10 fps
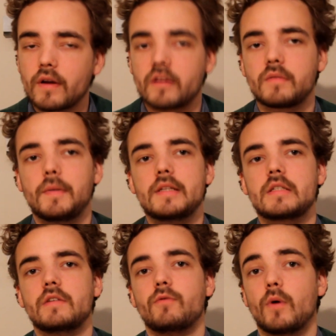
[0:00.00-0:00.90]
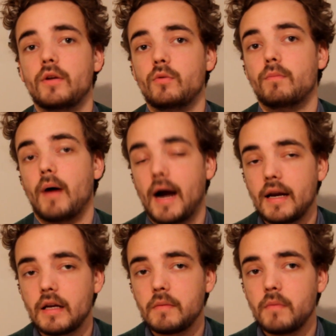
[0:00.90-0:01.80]
expensive when you buy
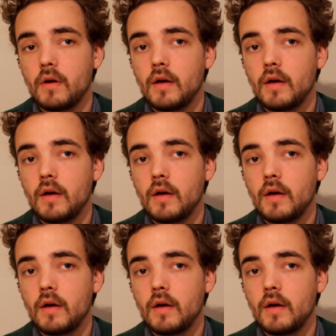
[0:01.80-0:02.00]
them,